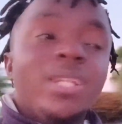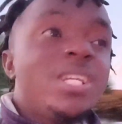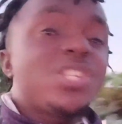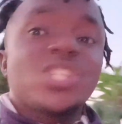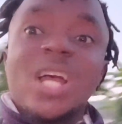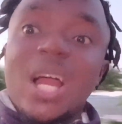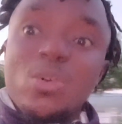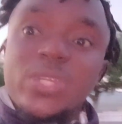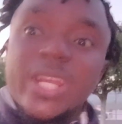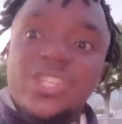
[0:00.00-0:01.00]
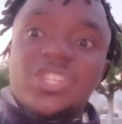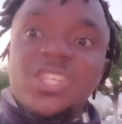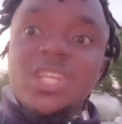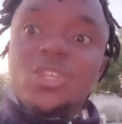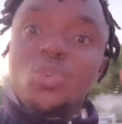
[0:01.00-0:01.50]
This is how they
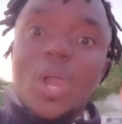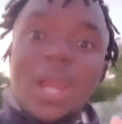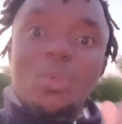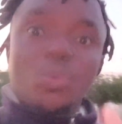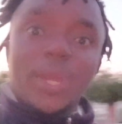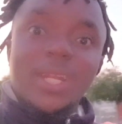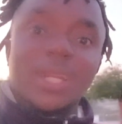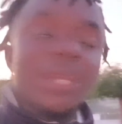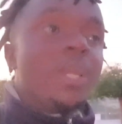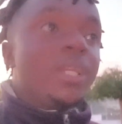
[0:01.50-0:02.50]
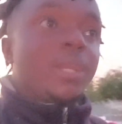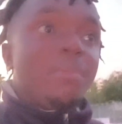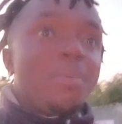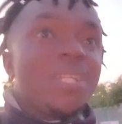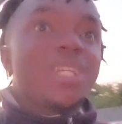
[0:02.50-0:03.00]
see you accurately. The
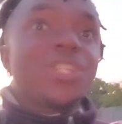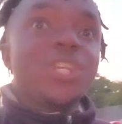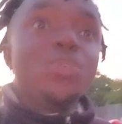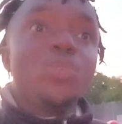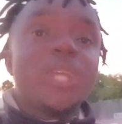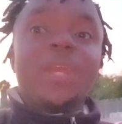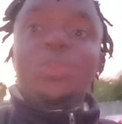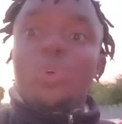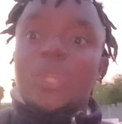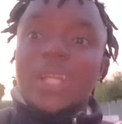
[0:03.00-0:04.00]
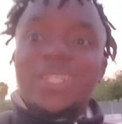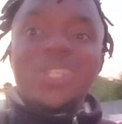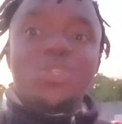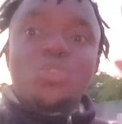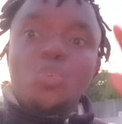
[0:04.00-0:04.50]
moment they see you, they know that
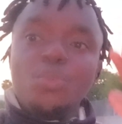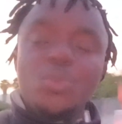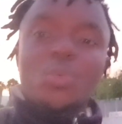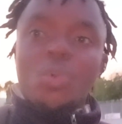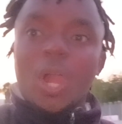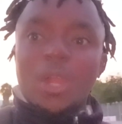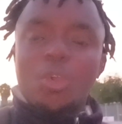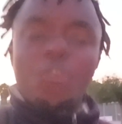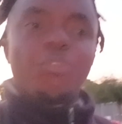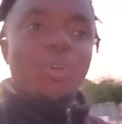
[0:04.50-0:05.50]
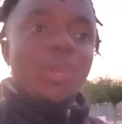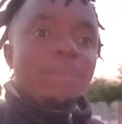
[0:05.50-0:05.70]
this is whom you are called for.